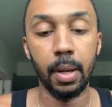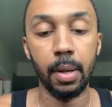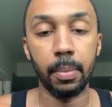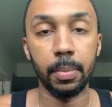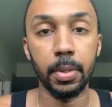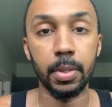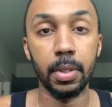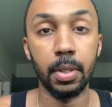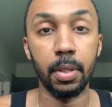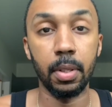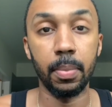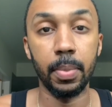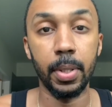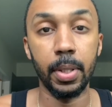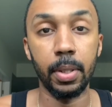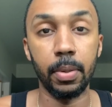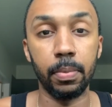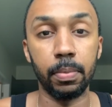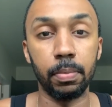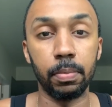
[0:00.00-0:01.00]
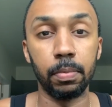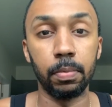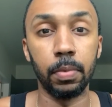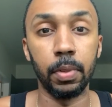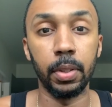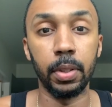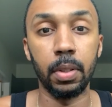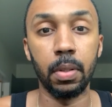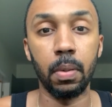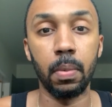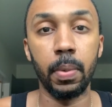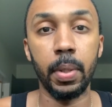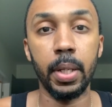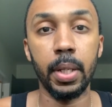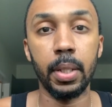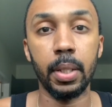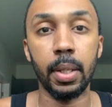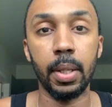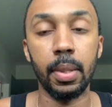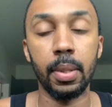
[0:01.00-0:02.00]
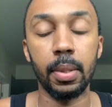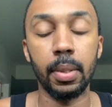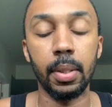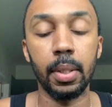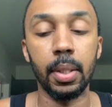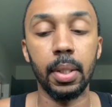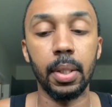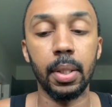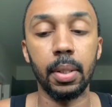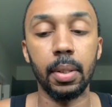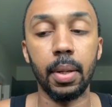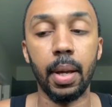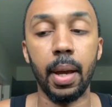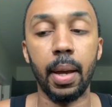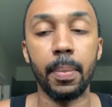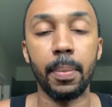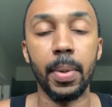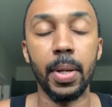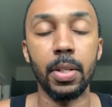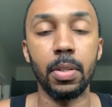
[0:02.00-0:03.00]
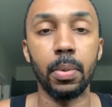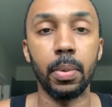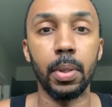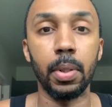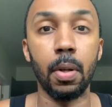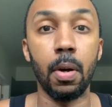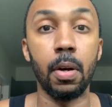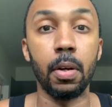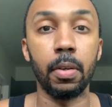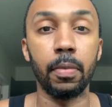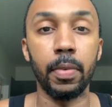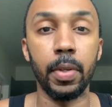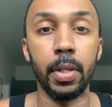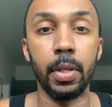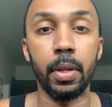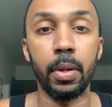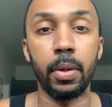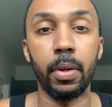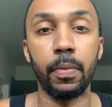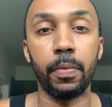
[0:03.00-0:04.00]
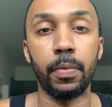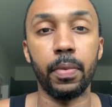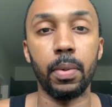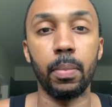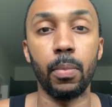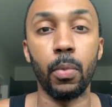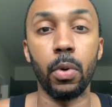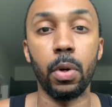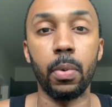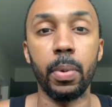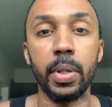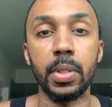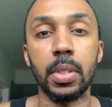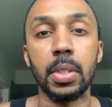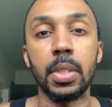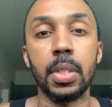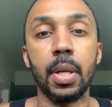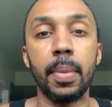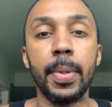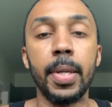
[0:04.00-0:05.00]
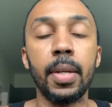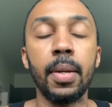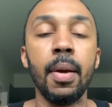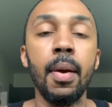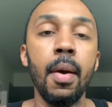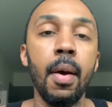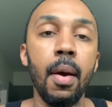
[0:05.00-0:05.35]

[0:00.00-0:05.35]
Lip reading: This is going to be really quick, and then I may do a longer video if more questions come in.